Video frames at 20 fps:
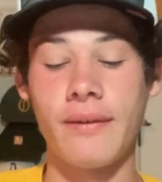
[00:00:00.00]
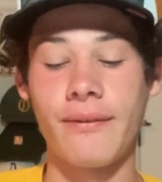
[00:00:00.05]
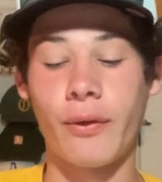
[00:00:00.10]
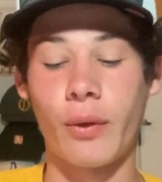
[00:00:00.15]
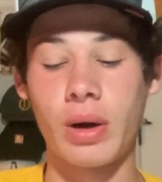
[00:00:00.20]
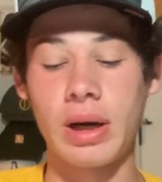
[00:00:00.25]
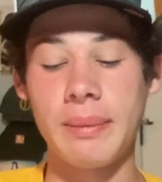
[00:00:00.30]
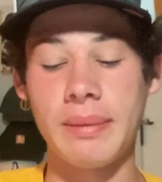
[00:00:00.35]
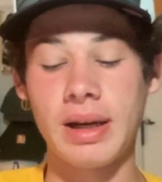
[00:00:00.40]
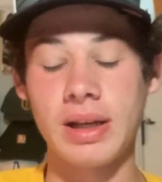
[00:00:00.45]

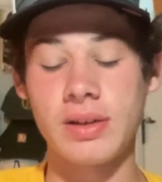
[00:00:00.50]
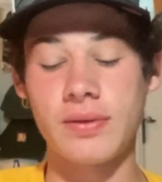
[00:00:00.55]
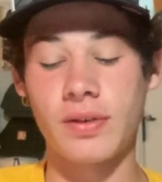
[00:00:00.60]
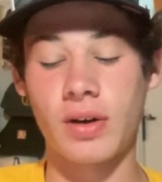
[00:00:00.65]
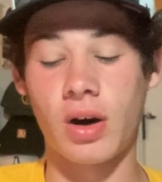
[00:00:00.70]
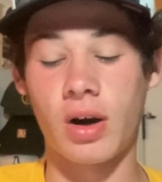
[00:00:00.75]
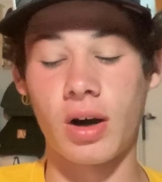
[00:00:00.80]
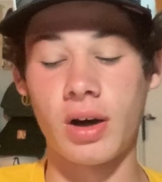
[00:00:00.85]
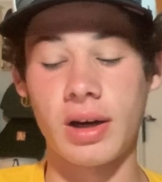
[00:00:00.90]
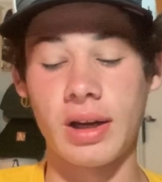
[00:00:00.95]
40 minutes
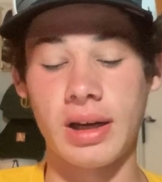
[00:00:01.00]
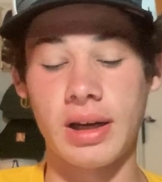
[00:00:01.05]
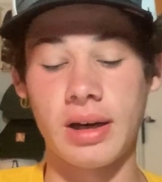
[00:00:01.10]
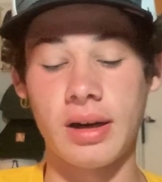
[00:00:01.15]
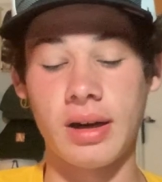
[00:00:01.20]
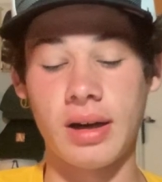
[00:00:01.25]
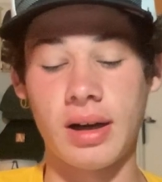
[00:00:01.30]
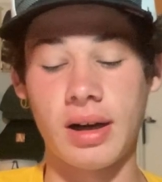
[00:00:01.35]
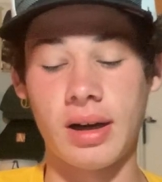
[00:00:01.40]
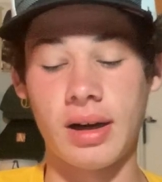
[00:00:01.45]
for
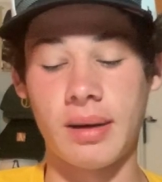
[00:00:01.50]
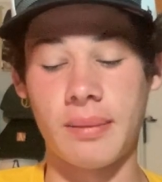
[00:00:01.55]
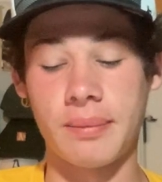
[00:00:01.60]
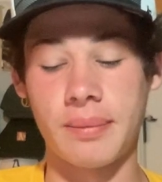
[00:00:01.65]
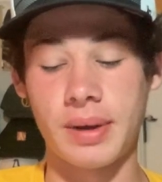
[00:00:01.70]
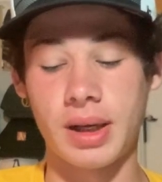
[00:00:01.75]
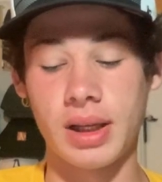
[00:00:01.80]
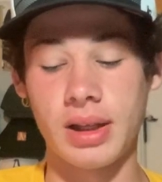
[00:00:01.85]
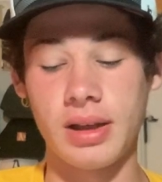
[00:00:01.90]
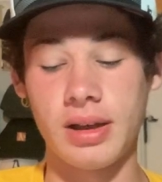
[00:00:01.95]
Harden, um,
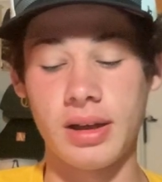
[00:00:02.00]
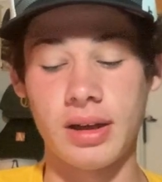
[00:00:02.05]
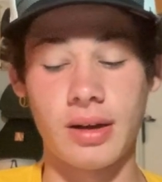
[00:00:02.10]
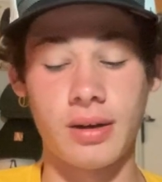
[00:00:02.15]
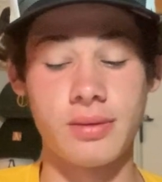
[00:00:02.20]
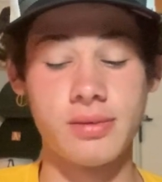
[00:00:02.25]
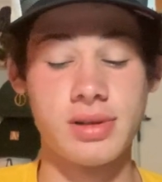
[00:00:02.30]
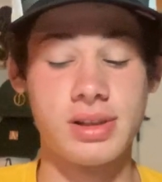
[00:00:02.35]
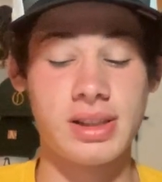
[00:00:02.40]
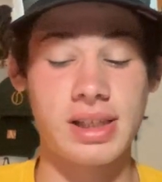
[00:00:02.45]
but, you
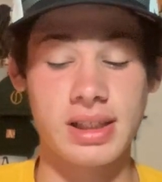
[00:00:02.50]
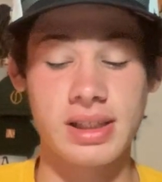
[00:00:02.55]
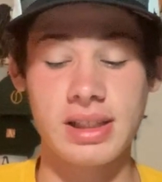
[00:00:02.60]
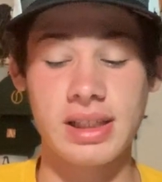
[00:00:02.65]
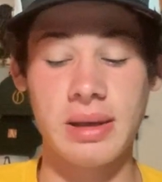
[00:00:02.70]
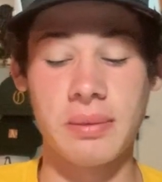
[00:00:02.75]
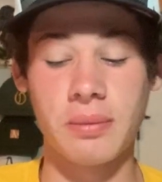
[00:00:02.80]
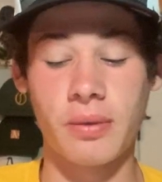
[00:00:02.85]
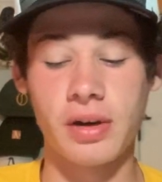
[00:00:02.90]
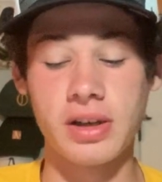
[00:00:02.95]
know,
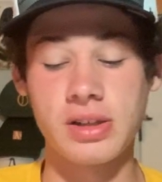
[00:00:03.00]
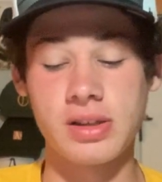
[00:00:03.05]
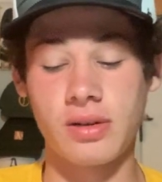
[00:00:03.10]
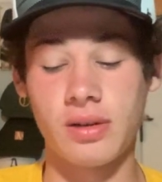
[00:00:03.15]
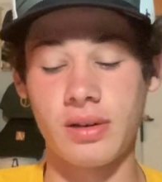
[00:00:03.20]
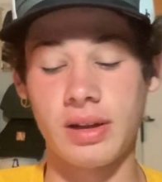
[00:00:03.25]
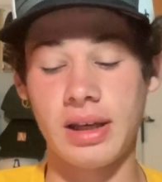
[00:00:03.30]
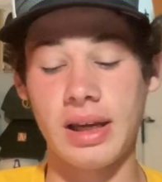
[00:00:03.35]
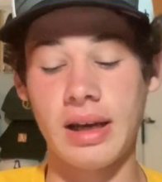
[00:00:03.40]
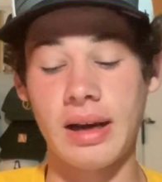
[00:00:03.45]
16 points
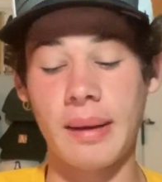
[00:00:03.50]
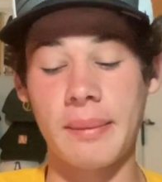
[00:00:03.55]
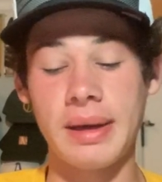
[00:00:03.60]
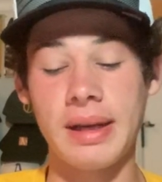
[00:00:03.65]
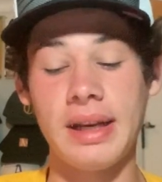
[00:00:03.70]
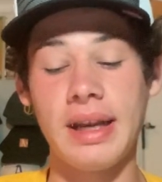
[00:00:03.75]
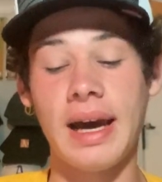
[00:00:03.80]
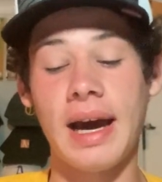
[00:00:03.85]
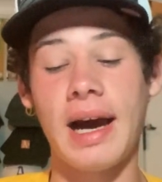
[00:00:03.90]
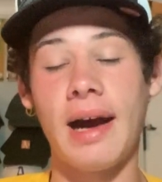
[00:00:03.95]
only. And, I
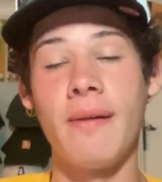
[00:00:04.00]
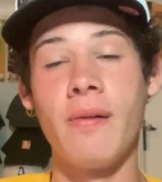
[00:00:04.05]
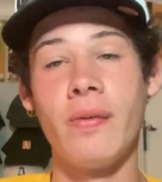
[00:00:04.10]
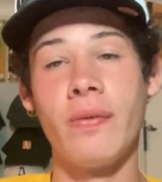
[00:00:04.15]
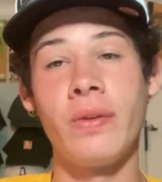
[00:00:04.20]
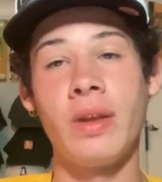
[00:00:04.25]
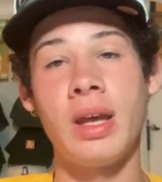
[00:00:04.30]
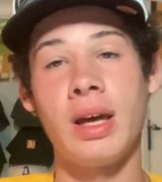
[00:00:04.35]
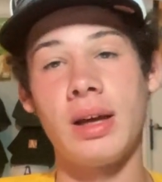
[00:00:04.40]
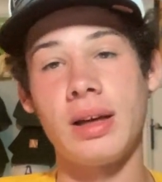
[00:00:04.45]
mean, yeah,
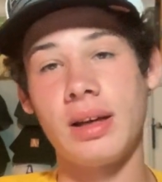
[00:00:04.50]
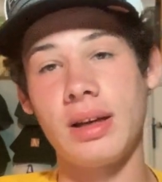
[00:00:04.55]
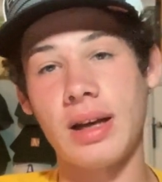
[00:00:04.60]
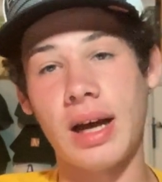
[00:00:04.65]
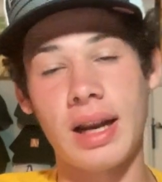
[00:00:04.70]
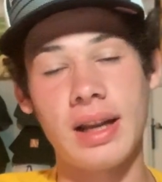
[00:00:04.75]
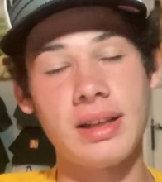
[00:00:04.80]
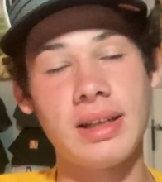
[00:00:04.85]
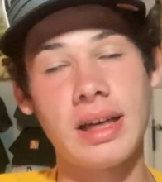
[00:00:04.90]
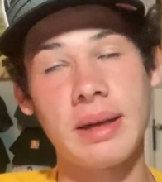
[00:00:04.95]

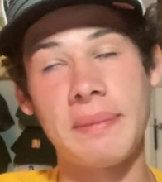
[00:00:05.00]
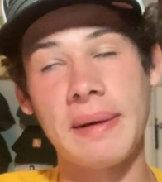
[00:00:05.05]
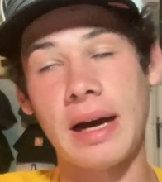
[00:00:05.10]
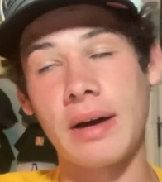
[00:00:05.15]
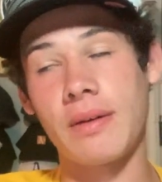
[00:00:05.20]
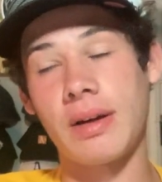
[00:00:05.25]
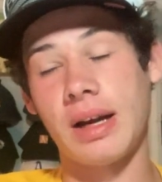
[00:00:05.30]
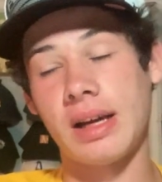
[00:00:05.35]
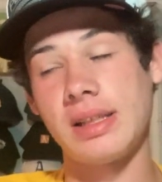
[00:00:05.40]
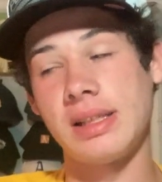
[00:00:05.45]
kind of take
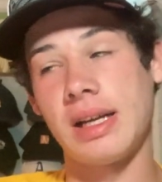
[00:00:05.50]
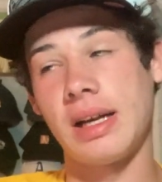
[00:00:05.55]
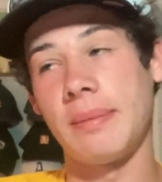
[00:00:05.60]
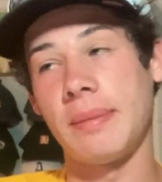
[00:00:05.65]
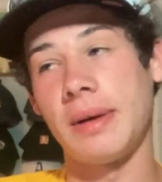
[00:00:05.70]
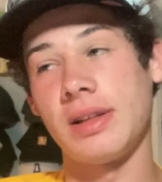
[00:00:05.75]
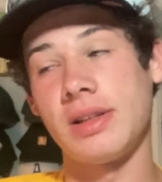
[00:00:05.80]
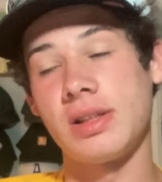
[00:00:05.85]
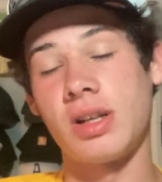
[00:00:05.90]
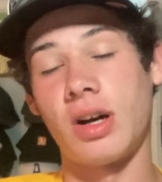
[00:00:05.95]
back what I said
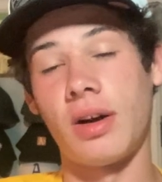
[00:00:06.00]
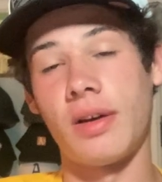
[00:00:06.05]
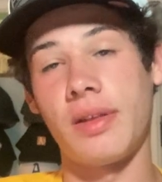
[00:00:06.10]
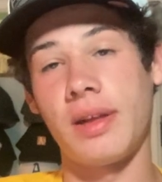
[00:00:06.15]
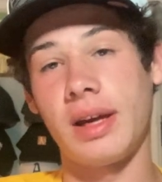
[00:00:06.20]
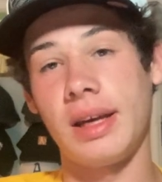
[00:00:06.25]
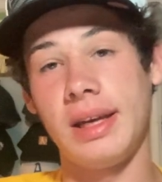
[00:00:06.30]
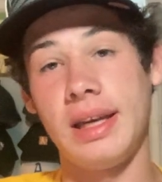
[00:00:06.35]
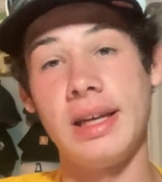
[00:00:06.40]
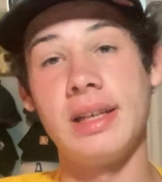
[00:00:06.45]
the star
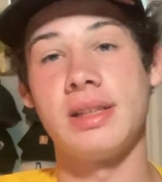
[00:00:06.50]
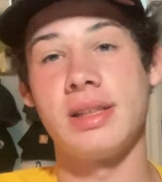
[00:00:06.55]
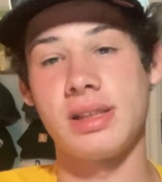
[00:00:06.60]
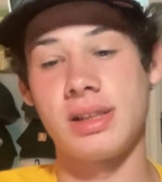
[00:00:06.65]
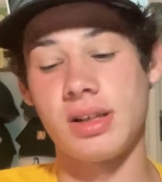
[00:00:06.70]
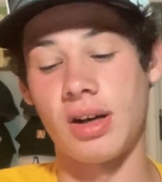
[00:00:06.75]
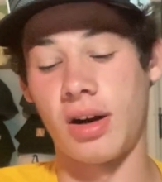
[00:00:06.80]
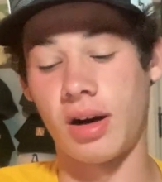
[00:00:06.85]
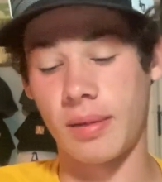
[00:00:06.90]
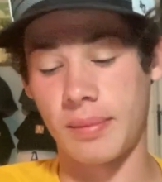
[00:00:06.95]
thing. He is a
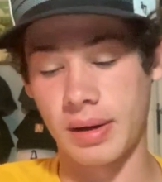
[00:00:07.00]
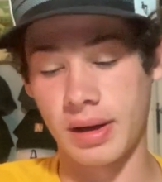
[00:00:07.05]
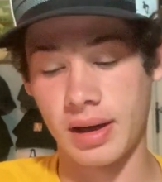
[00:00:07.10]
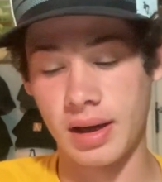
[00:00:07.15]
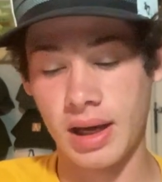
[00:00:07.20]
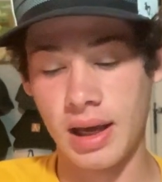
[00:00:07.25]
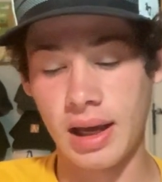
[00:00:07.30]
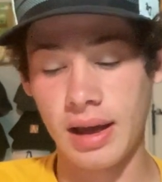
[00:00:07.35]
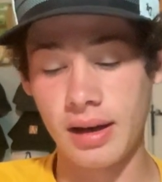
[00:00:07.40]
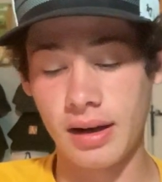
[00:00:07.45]
star, but,
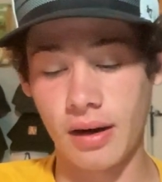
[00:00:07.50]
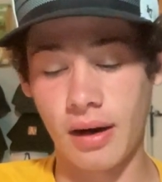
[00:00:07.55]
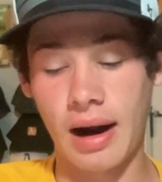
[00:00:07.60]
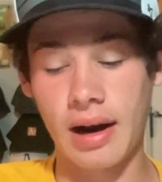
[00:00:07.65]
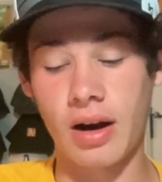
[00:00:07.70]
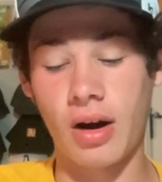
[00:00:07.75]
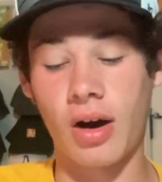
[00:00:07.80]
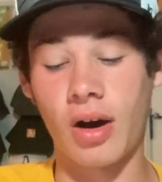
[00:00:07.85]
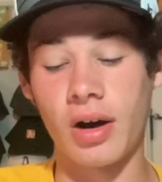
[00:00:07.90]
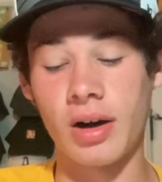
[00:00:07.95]
you know,
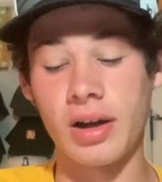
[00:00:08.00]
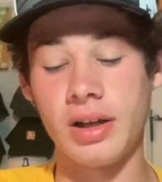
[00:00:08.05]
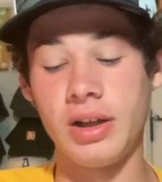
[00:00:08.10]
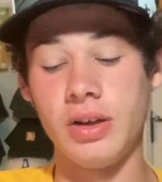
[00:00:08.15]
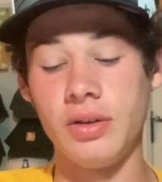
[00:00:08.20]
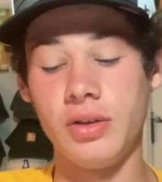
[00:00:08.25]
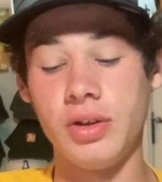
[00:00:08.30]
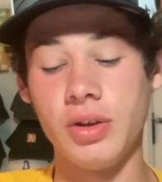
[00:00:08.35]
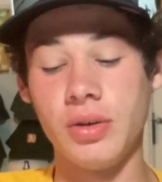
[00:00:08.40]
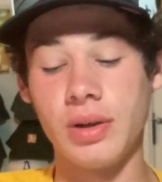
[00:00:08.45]
out of Harden,
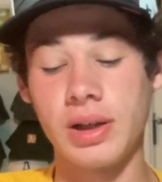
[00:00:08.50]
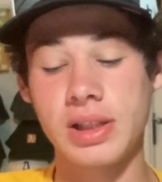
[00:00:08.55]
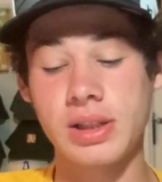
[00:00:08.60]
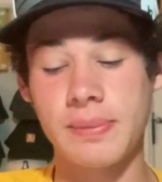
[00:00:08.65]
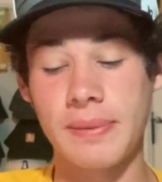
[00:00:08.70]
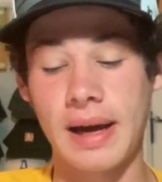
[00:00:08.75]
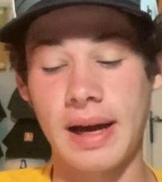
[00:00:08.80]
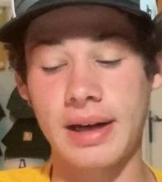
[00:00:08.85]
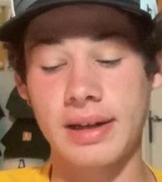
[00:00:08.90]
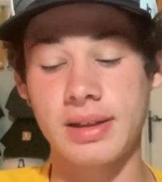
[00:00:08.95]
you do
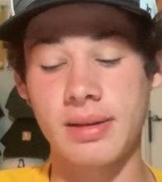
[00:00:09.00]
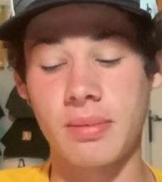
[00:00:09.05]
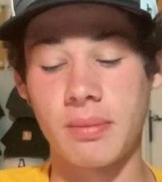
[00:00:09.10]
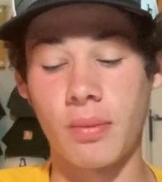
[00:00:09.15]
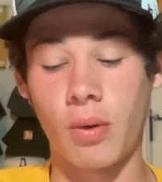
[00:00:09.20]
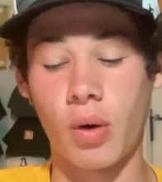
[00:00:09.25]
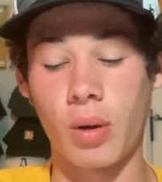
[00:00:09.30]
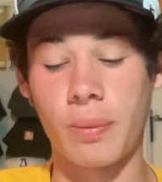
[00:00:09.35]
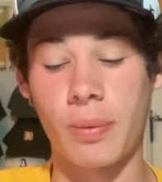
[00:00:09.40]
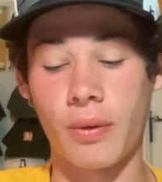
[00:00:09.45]
expect
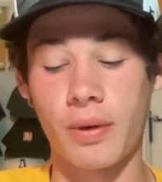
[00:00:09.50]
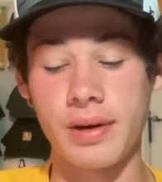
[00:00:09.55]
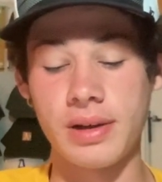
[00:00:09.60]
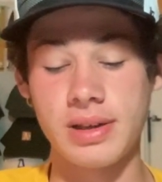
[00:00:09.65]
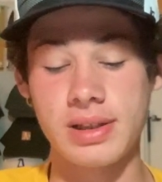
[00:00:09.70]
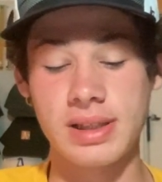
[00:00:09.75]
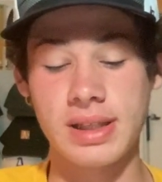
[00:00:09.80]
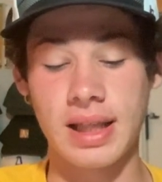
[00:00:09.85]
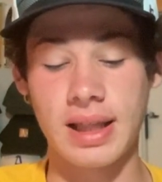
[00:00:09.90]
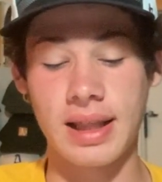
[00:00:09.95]
more
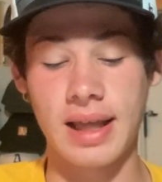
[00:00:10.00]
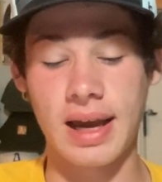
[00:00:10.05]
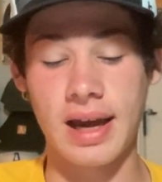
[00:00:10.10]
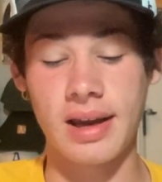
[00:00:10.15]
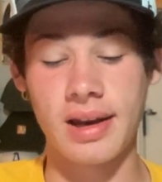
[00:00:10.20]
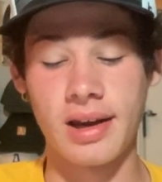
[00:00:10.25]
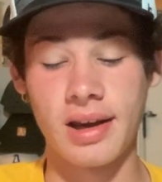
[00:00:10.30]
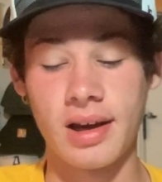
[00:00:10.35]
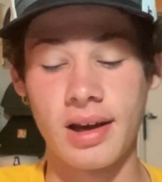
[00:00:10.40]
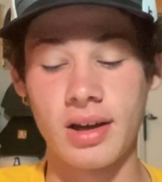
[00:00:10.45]
points than
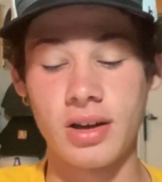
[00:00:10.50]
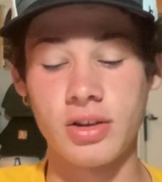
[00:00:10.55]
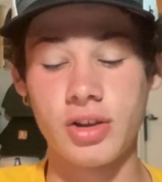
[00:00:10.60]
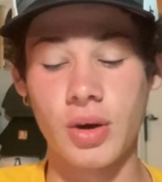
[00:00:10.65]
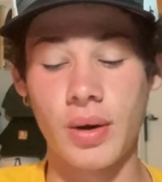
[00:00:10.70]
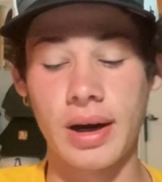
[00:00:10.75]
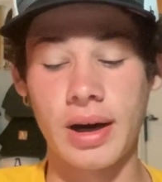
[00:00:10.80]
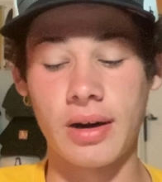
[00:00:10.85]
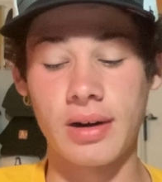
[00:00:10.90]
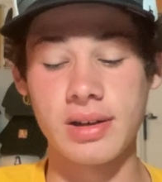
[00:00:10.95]
that.
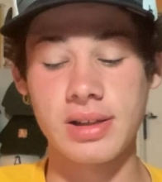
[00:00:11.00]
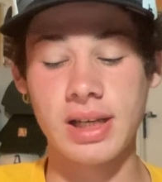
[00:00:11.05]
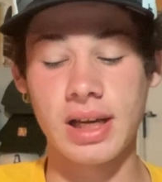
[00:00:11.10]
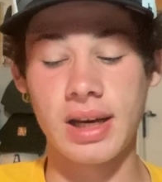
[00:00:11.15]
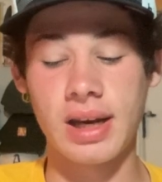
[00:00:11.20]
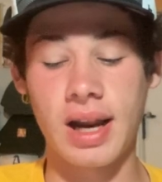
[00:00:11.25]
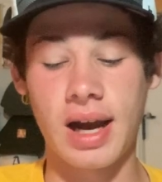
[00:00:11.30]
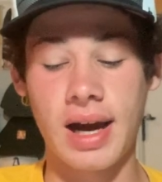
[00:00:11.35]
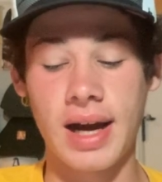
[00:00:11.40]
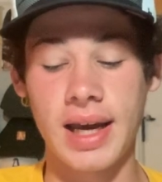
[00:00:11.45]
Joe Harris
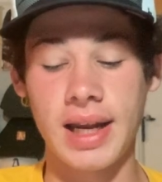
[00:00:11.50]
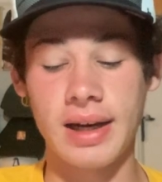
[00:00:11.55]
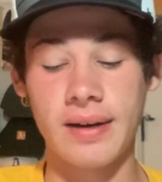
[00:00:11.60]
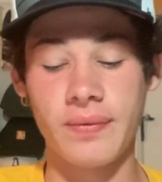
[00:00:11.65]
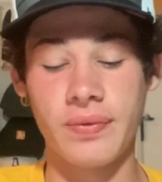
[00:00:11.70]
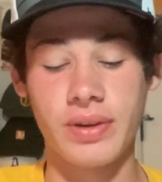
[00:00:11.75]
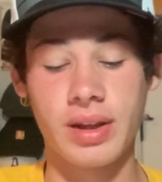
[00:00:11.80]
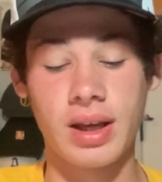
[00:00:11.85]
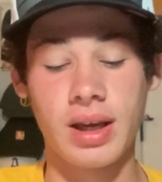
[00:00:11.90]
had nine.